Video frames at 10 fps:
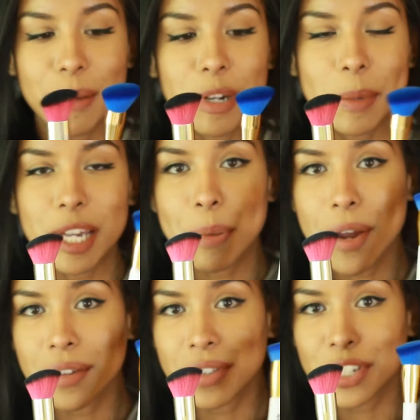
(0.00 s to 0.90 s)
I'm going to be
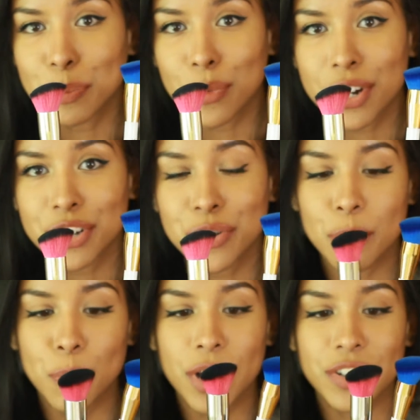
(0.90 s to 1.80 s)
comparing this brush to
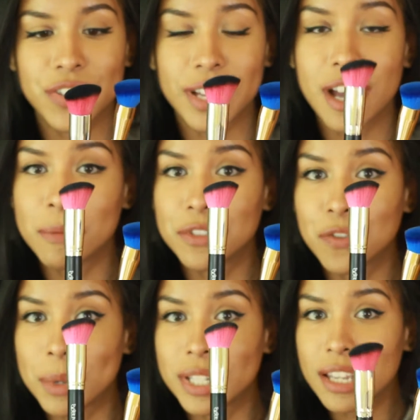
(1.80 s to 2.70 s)
a brush that comes
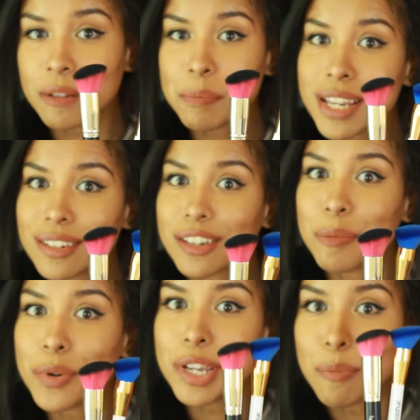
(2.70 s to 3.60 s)
from a 10-piece
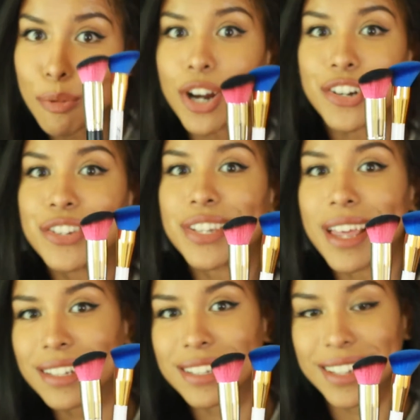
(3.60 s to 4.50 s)
kabuki brush
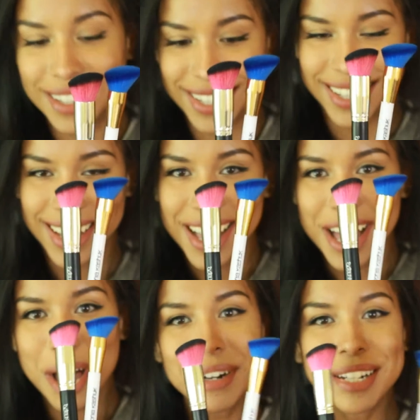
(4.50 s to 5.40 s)
set.
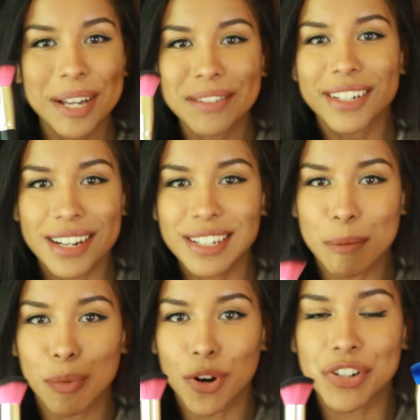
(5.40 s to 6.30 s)
How many times did I
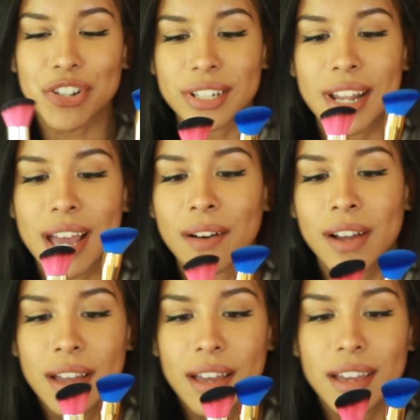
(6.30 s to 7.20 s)
say brush just now?
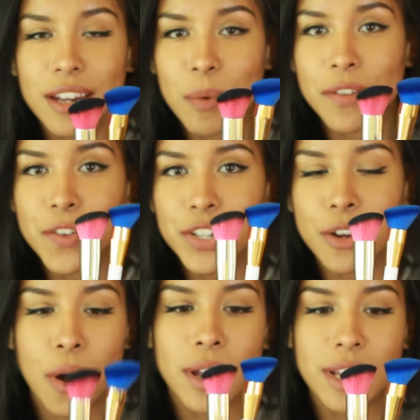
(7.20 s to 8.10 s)
Anyway, if you
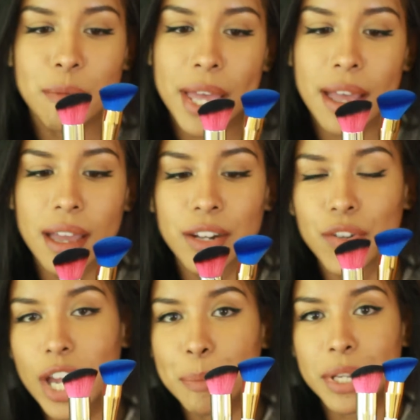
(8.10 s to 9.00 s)
go on eBay and you
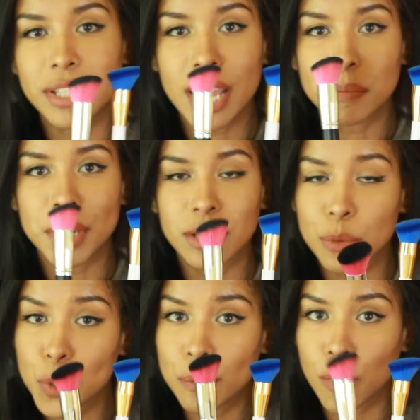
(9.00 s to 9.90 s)
type in 10-piece
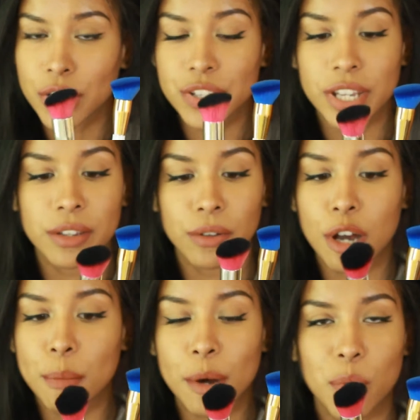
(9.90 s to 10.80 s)
kabuki brush set, you'll
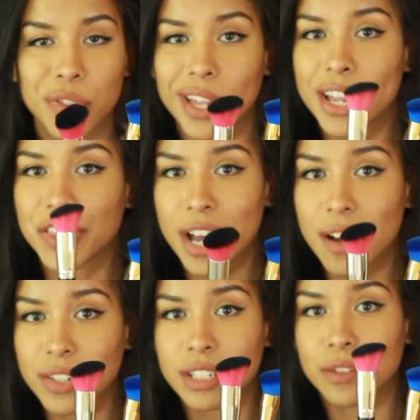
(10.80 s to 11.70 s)
come up with like
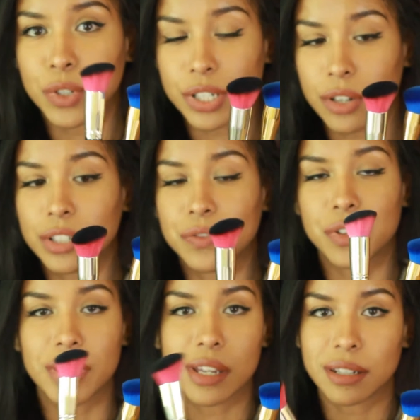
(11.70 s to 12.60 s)
thousands of results
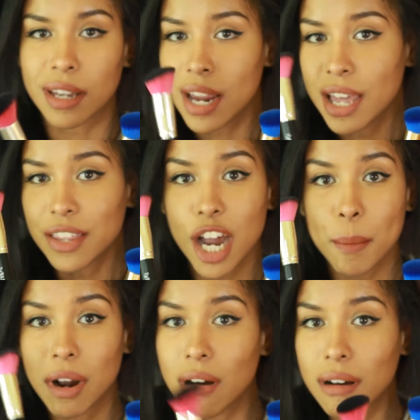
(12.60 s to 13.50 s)
for this. They come
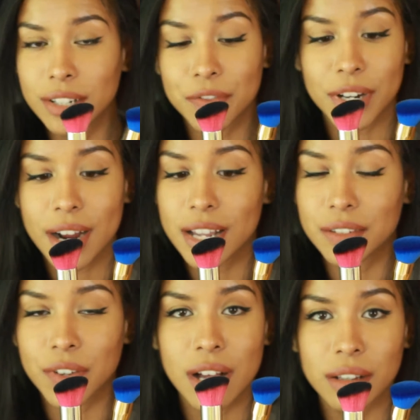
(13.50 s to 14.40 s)
in all different kinds
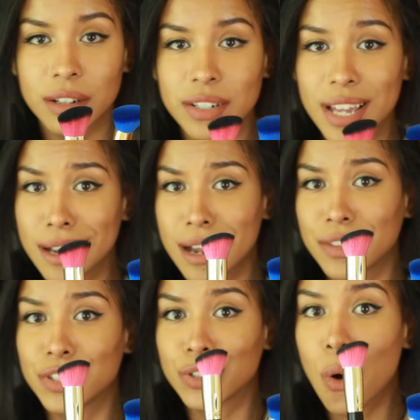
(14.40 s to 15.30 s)
of colors. I
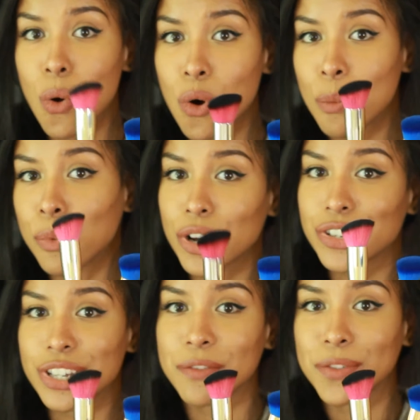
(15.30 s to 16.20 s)
got this whole brush
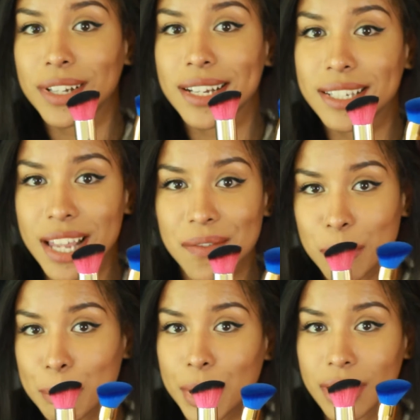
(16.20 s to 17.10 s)
set for like
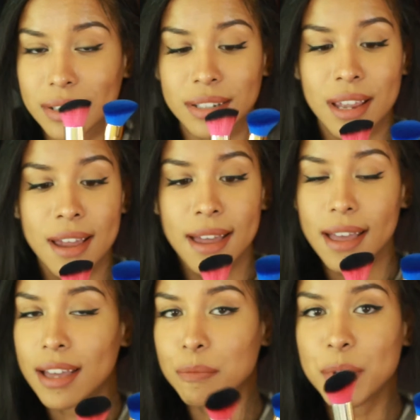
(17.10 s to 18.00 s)
$7.
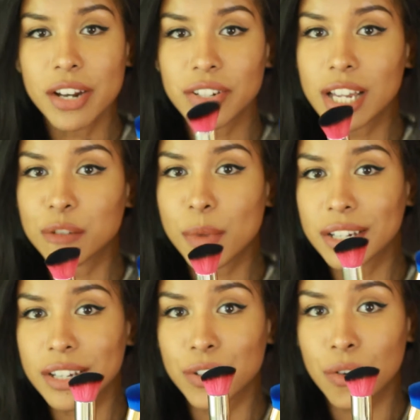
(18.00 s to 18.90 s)
And BH
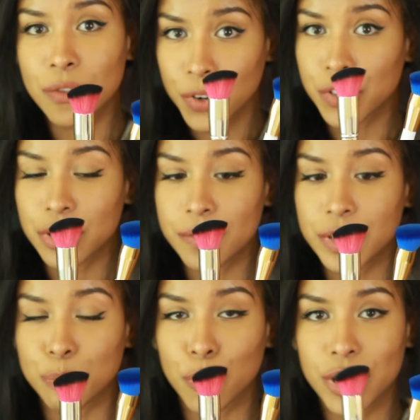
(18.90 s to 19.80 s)
Cosmetics has their own version of
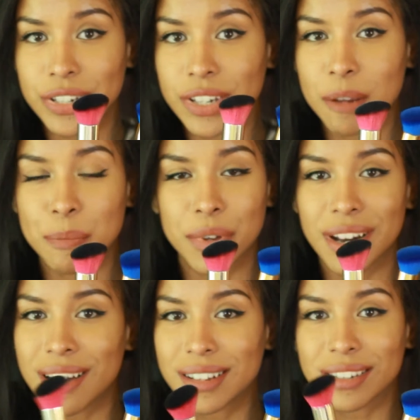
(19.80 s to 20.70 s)
this brush set, but
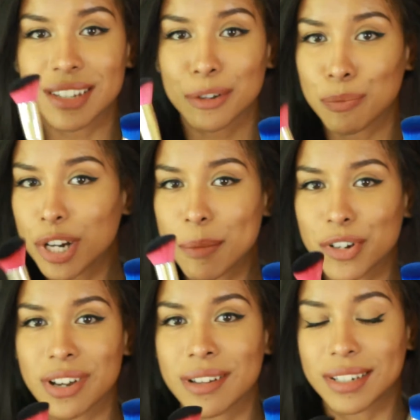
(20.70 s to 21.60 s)
honestly, they're pretty
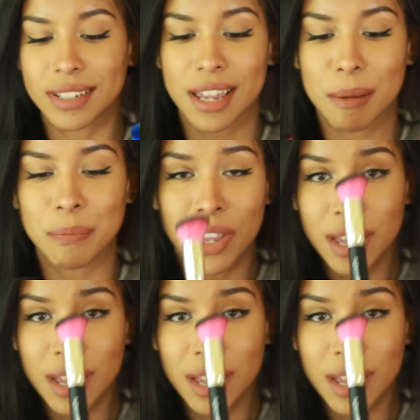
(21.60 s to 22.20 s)
much all the same.